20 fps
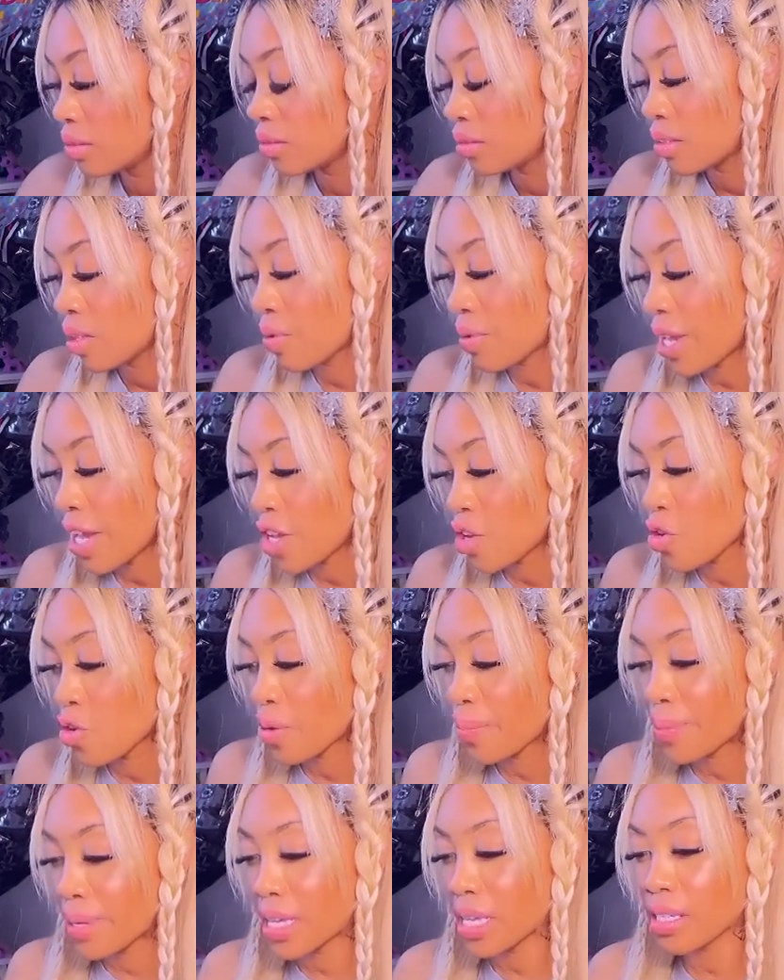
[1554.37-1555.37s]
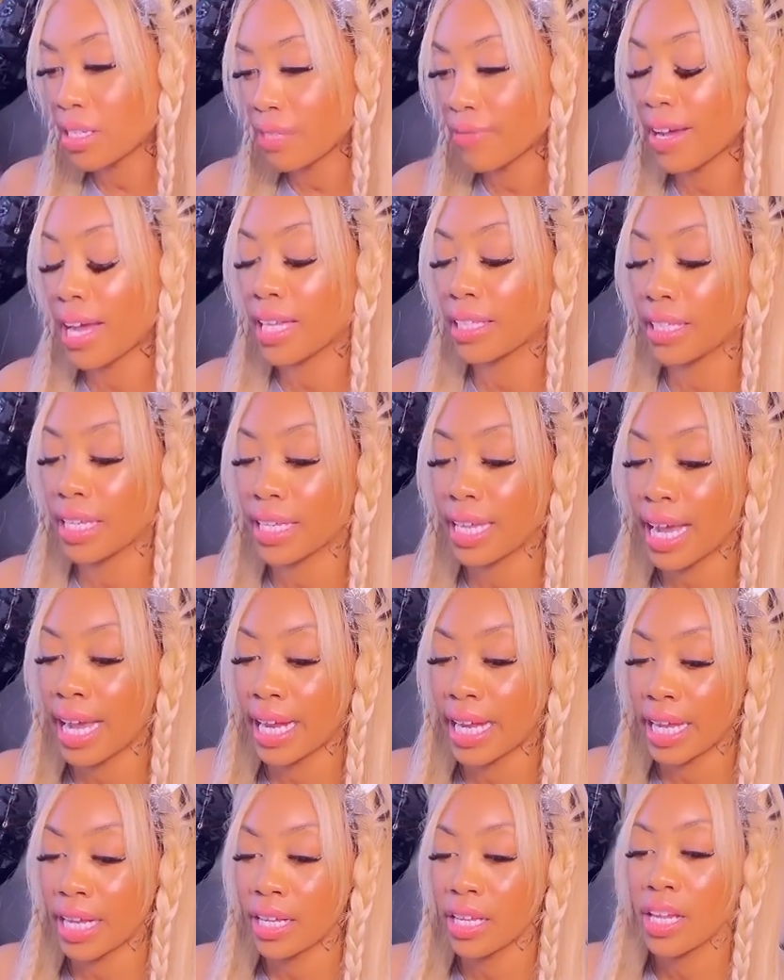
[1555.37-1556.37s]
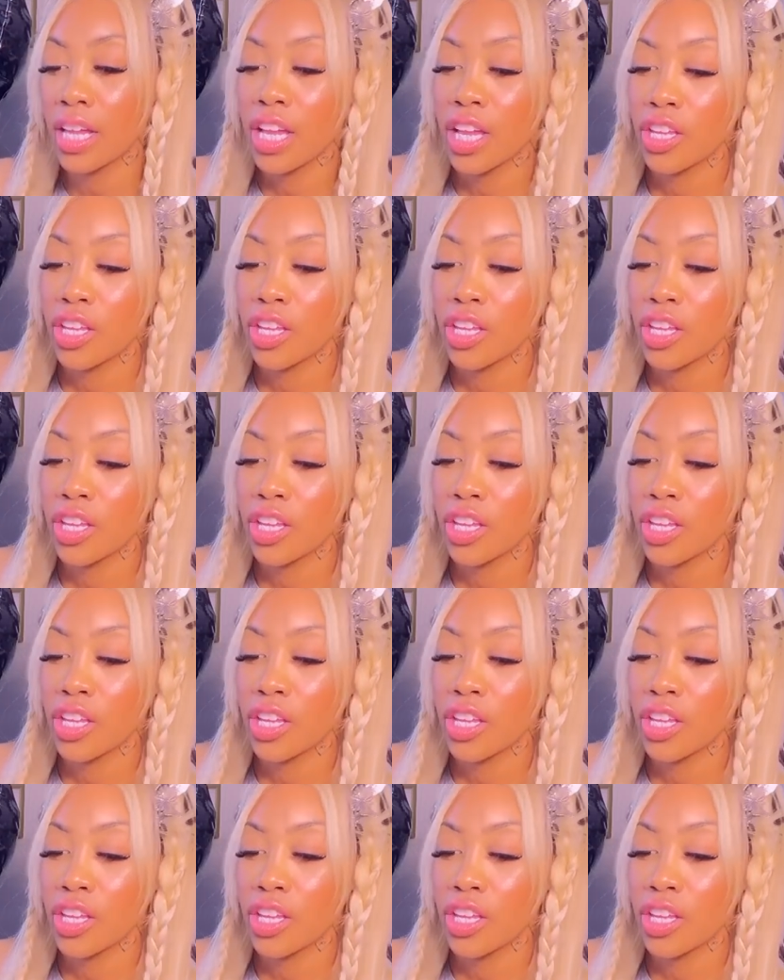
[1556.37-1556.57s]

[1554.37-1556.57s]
Okay? You are being divinely guided.